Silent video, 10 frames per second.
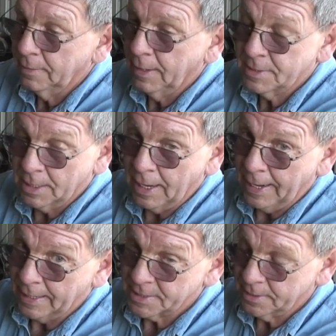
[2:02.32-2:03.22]
That's
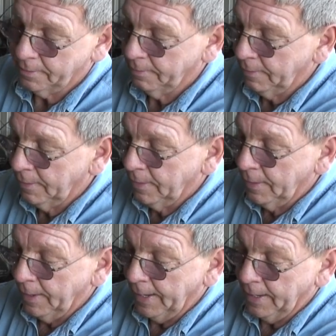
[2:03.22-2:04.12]
glass.
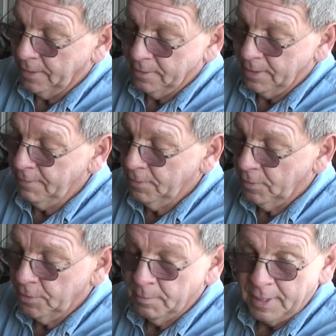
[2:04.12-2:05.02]
And even
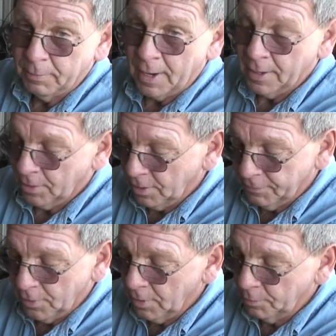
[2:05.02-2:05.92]
though you may block
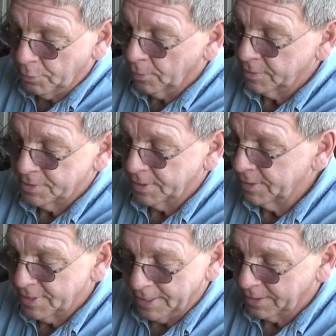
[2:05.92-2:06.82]
off all the ports,
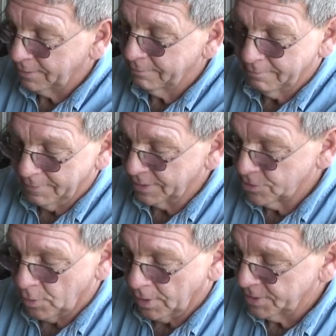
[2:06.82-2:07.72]
intake,
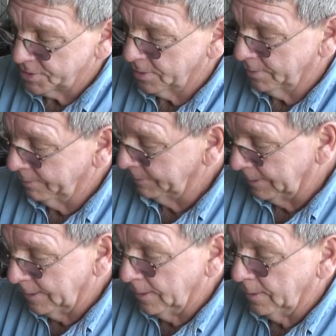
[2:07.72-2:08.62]
exhaust,
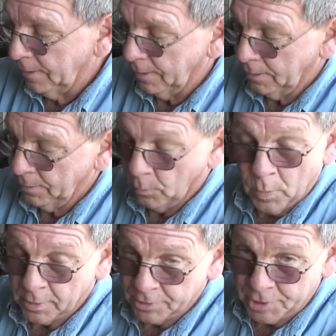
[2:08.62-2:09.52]
uh, the
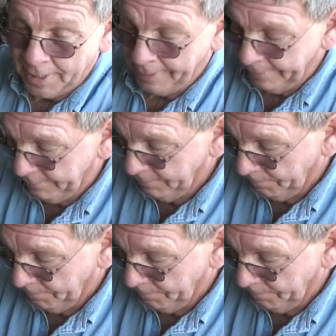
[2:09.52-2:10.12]
water jacket,